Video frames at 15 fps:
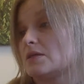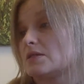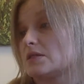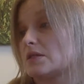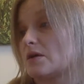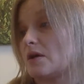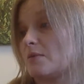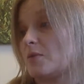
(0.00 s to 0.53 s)
To
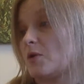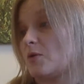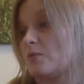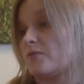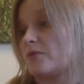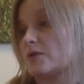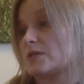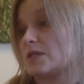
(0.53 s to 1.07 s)
come
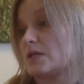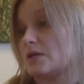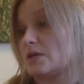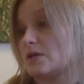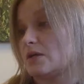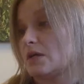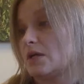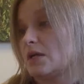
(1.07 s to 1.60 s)
home for
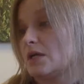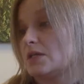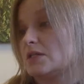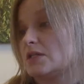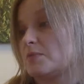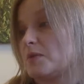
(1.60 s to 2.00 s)
dinner, to